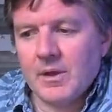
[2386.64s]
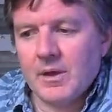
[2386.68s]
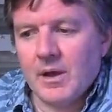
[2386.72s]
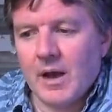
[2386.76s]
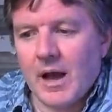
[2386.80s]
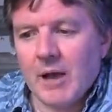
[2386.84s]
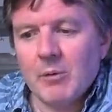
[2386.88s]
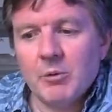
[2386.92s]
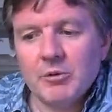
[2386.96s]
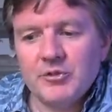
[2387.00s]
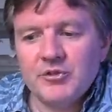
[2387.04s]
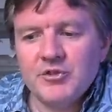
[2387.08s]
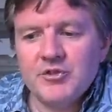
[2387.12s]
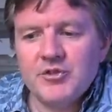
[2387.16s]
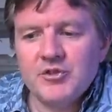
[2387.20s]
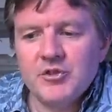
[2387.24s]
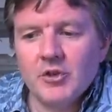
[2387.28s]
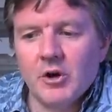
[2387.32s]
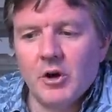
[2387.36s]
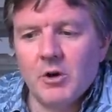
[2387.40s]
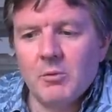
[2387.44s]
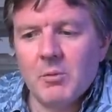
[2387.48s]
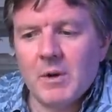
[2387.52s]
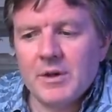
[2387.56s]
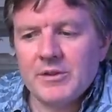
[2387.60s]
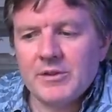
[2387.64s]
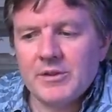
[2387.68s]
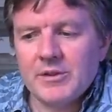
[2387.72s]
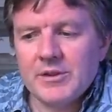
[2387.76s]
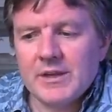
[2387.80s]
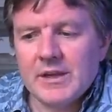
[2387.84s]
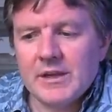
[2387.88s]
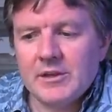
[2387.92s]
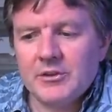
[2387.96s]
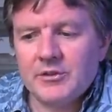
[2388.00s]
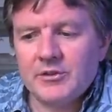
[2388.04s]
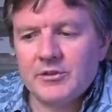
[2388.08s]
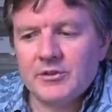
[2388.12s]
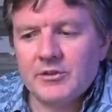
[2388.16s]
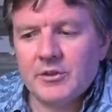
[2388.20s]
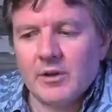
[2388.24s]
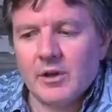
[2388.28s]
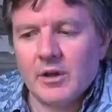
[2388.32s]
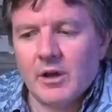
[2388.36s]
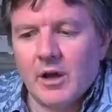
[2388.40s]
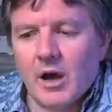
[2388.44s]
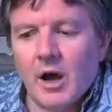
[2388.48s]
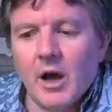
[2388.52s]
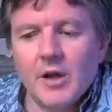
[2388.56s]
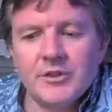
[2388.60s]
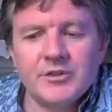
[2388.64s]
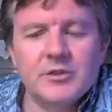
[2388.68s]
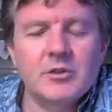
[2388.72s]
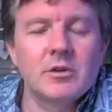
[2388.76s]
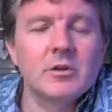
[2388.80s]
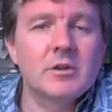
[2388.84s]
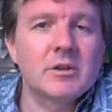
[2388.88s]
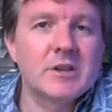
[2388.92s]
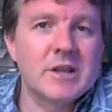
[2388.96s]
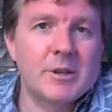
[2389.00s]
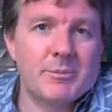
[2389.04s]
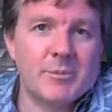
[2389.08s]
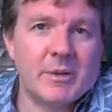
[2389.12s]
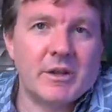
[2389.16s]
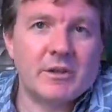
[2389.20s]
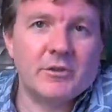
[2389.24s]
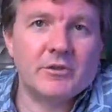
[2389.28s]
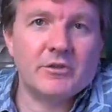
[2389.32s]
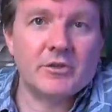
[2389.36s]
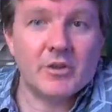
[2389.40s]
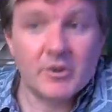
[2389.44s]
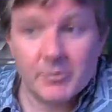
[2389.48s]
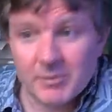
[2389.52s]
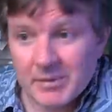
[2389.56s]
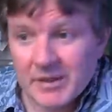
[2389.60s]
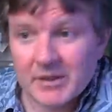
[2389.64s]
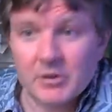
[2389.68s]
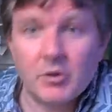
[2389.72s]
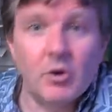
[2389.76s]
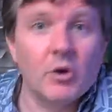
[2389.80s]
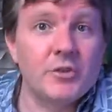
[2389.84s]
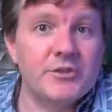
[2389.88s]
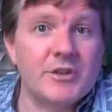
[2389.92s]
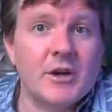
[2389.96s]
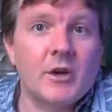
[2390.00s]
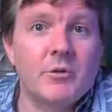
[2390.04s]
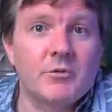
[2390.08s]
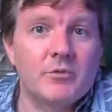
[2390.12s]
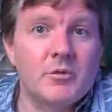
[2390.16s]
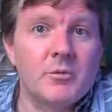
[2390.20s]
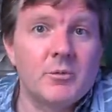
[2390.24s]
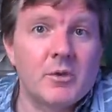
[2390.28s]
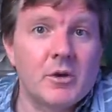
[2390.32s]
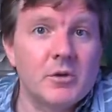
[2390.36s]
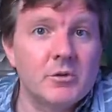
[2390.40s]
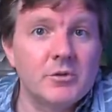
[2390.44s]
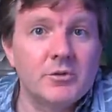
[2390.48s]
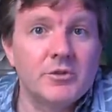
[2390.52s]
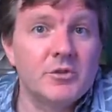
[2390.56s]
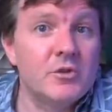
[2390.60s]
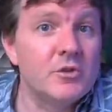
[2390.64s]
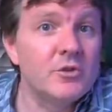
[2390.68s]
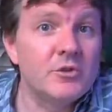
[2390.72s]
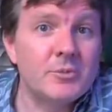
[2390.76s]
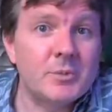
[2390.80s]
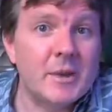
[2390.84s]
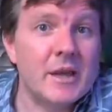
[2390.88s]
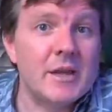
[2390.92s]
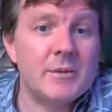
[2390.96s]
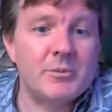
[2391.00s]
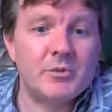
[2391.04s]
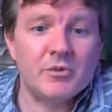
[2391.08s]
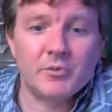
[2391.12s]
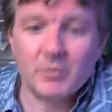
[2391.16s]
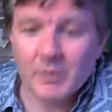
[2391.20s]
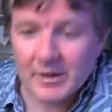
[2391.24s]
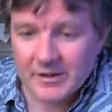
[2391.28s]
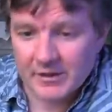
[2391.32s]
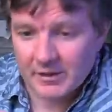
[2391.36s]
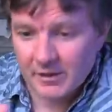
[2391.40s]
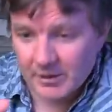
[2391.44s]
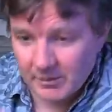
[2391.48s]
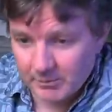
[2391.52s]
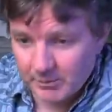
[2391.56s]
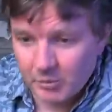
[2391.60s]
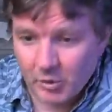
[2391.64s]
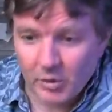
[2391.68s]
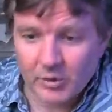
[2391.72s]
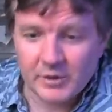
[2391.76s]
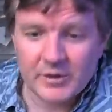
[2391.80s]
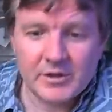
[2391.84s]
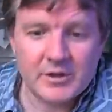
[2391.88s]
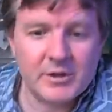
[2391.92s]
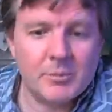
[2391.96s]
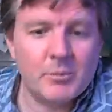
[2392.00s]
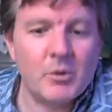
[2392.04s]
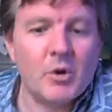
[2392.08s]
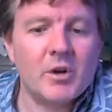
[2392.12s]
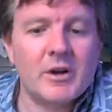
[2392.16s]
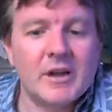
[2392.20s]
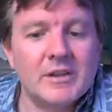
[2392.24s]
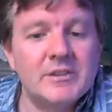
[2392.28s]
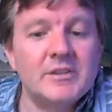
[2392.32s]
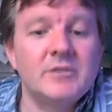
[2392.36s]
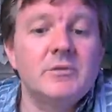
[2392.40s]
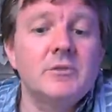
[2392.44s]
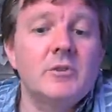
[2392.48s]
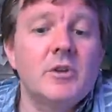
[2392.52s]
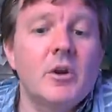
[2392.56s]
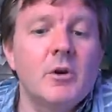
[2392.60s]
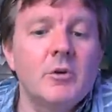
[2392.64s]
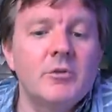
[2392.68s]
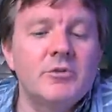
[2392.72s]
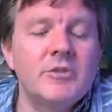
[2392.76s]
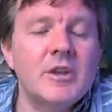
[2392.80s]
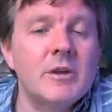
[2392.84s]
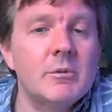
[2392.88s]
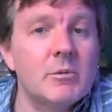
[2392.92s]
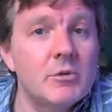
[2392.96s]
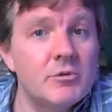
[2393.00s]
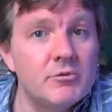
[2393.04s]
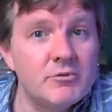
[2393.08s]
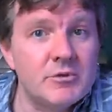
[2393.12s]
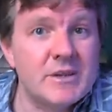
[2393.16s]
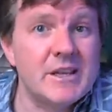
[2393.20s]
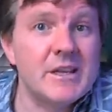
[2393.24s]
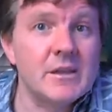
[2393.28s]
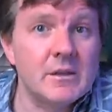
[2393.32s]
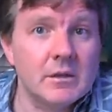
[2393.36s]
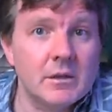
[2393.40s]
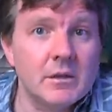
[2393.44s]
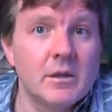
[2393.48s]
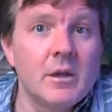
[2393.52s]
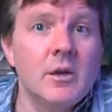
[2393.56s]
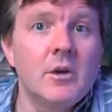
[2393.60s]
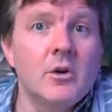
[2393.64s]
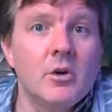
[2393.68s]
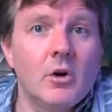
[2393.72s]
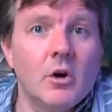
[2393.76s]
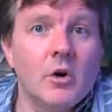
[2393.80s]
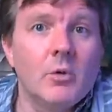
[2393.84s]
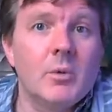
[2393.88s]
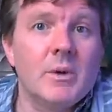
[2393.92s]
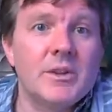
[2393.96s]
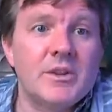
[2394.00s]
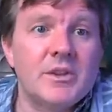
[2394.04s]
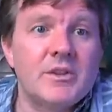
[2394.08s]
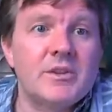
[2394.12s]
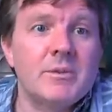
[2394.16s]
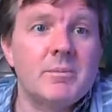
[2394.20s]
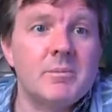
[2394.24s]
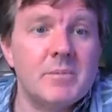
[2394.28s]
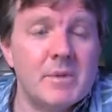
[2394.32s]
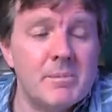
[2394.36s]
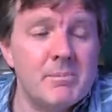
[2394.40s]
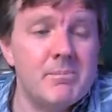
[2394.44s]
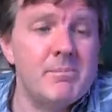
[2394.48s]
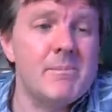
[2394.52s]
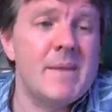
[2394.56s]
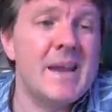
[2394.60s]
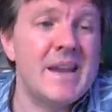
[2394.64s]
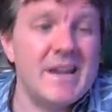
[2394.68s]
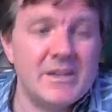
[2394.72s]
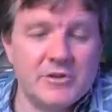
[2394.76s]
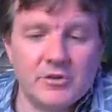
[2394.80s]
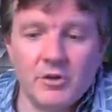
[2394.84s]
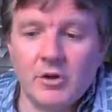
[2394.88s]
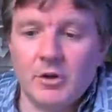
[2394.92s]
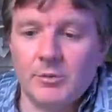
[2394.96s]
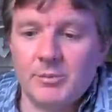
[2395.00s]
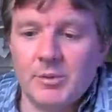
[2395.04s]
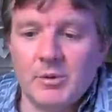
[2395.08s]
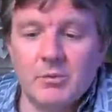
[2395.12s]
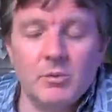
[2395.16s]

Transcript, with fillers: I wasn't sure whether these article clippings that had been cut out from old newspapers whether and put in the book, I didn't know if they were real or whether they'd been made up.